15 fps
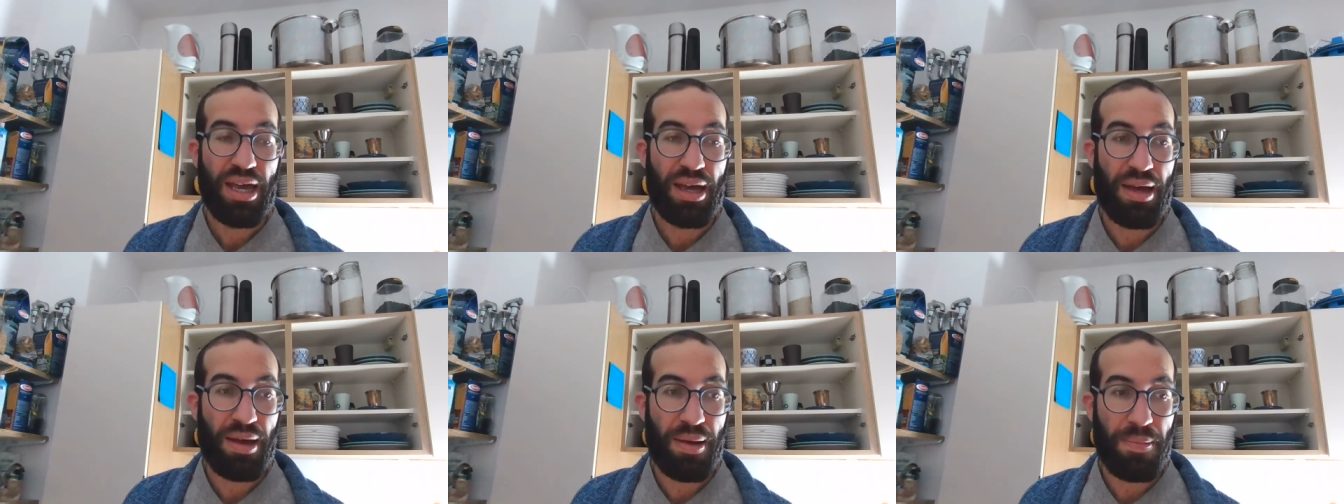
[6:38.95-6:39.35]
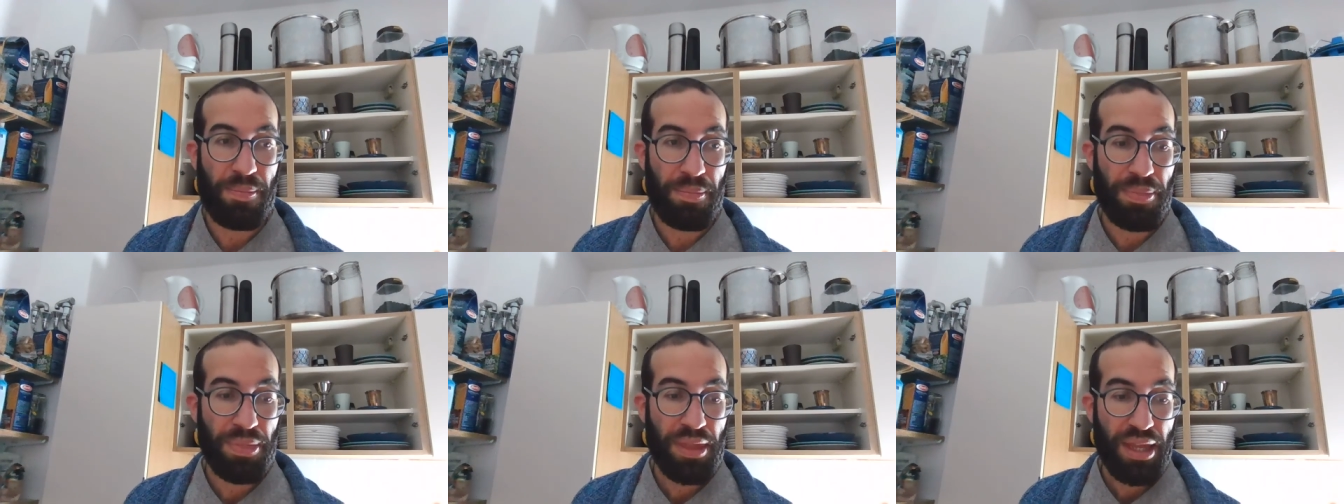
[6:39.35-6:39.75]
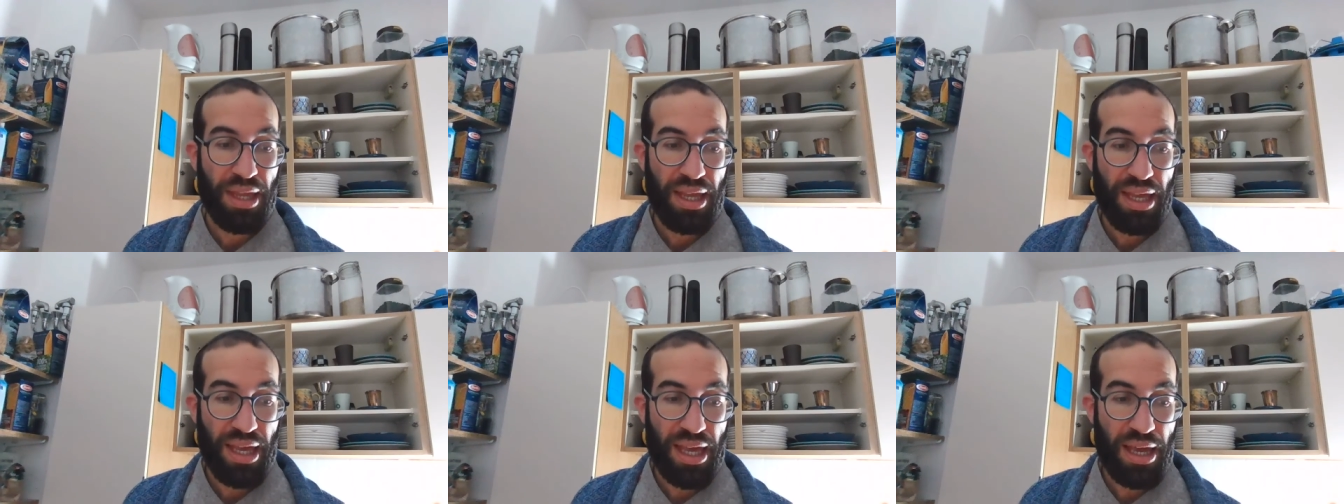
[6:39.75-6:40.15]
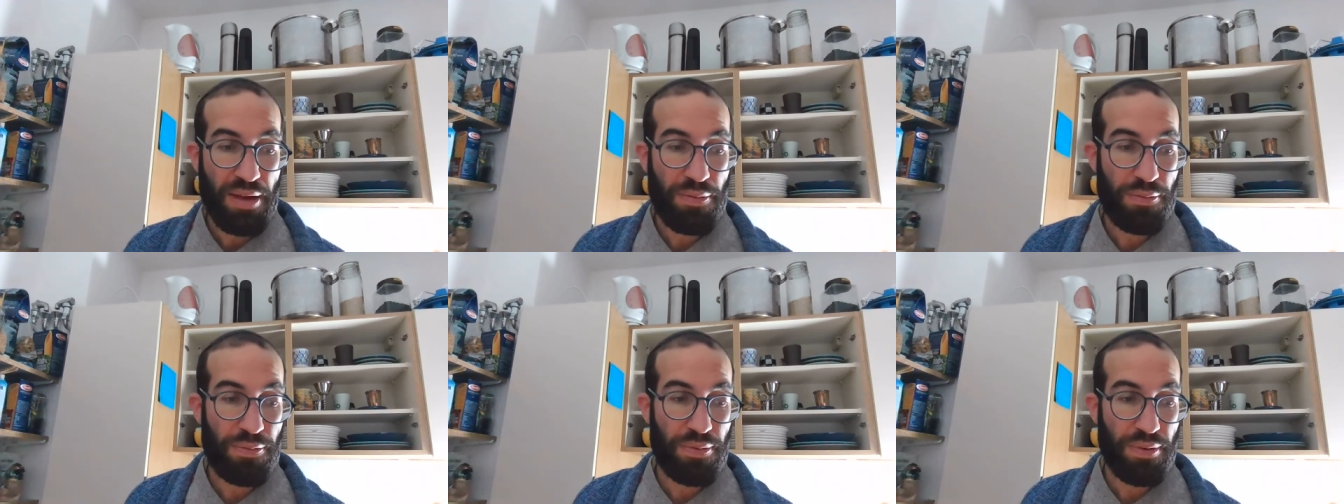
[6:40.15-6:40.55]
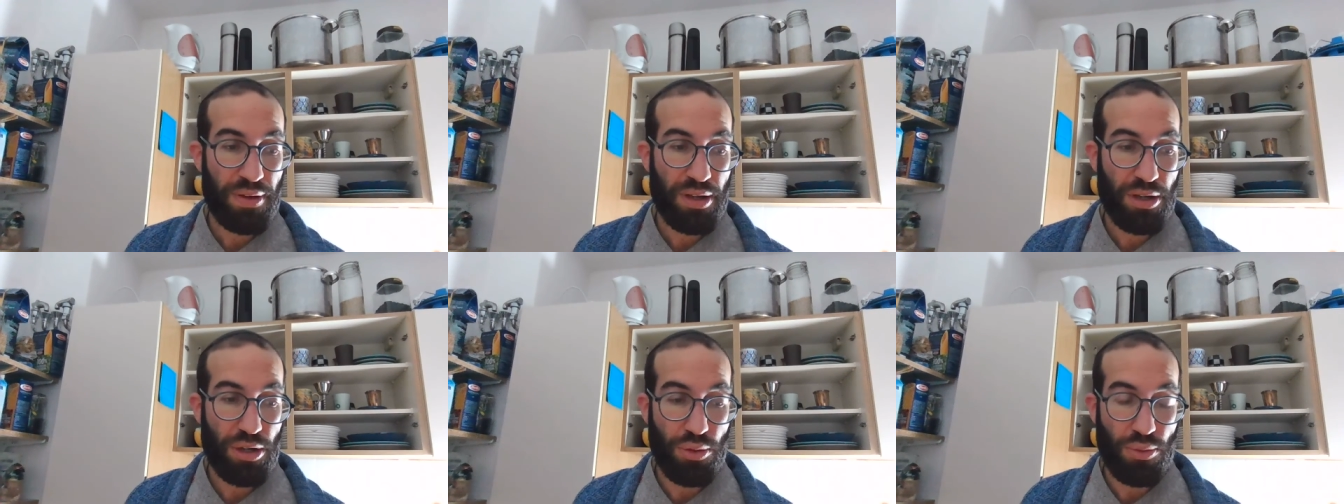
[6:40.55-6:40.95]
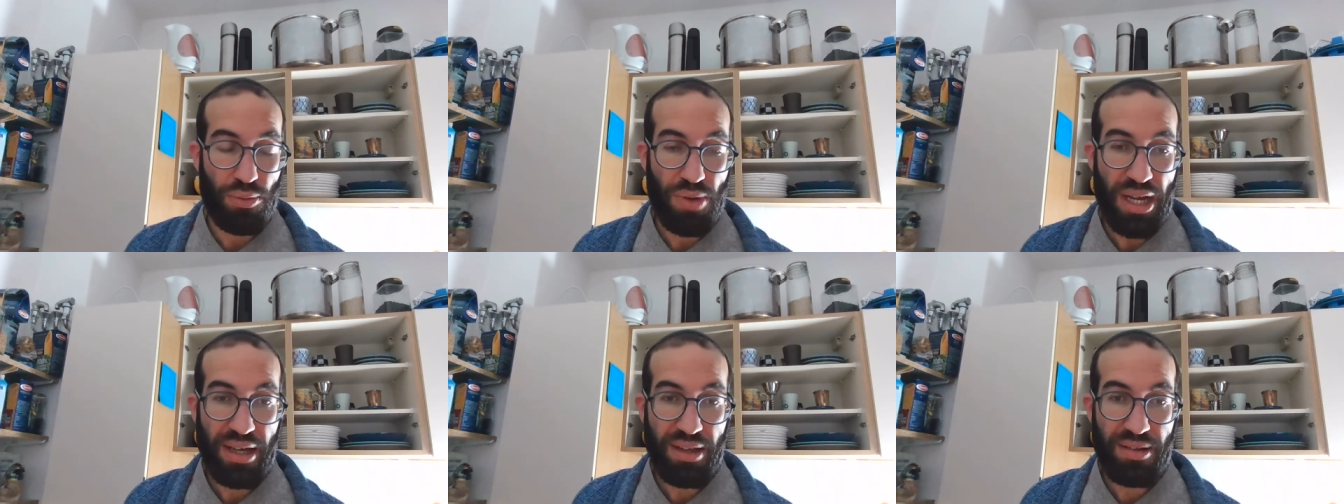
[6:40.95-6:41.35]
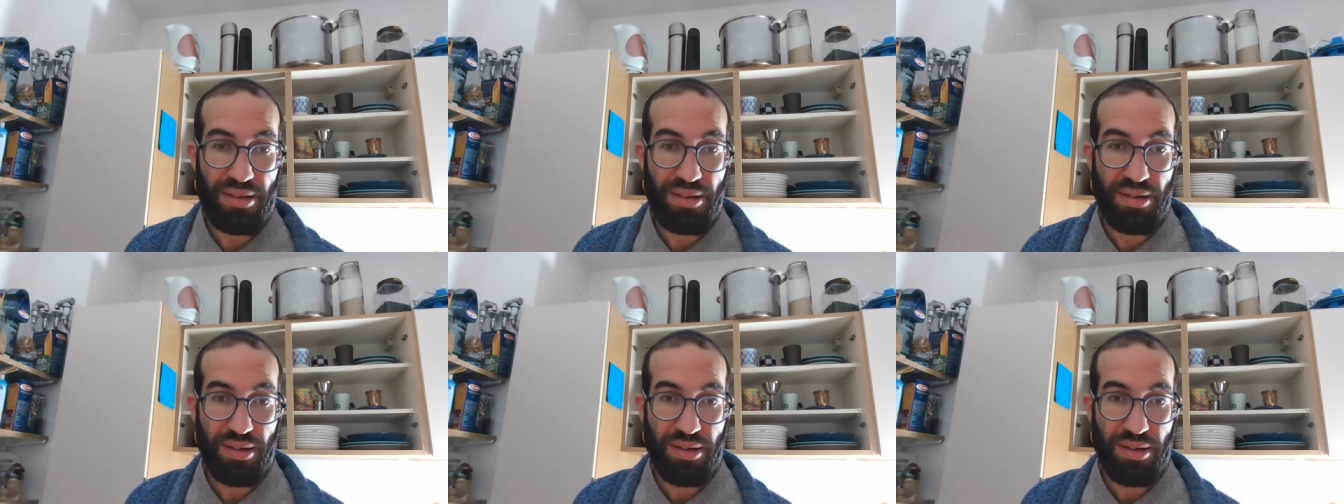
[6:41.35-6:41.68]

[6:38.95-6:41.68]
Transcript: Um, if you read